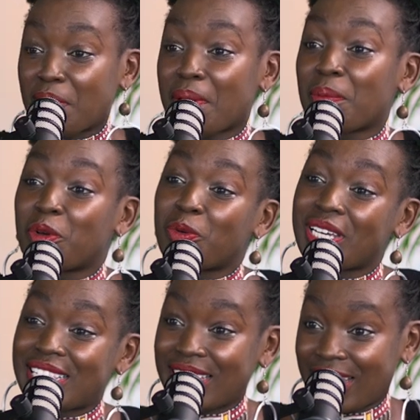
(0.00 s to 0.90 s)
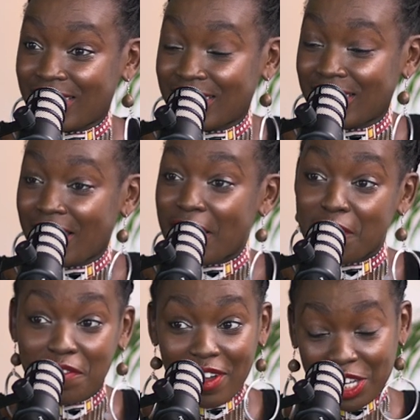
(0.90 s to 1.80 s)
my mom always says,
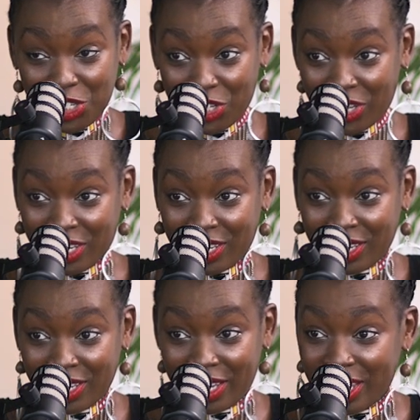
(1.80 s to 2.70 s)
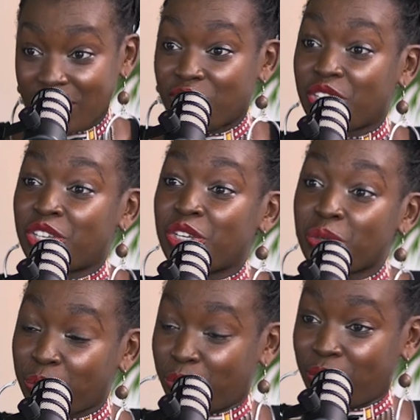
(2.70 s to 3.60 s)
fashion is
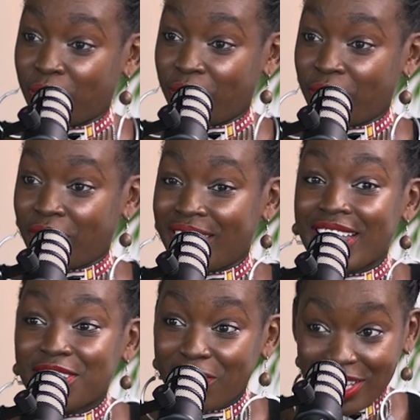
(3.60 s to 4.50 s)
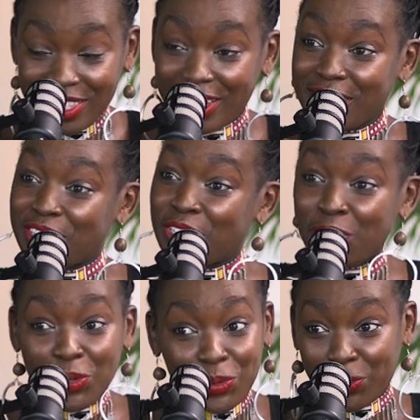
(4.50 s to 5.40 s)
you the dress is mm.
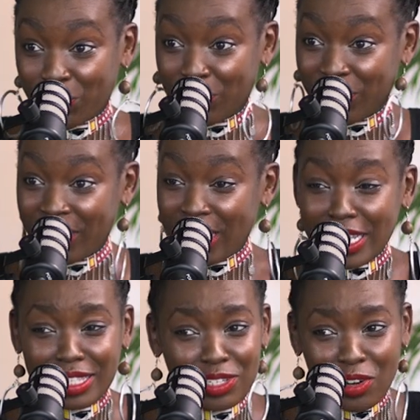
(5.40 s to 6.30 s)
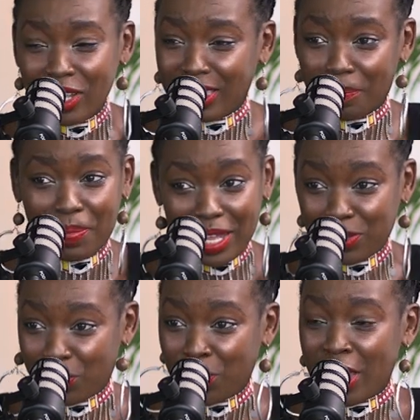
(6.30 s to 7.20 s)
you. Mm. It's not the
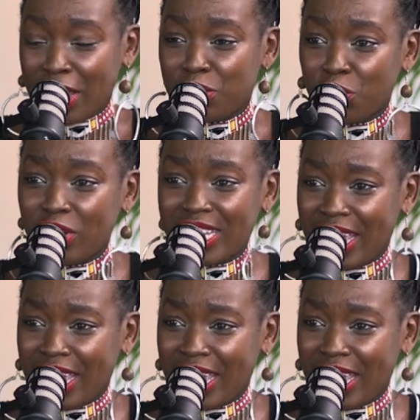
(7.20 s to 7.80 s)
person, it's not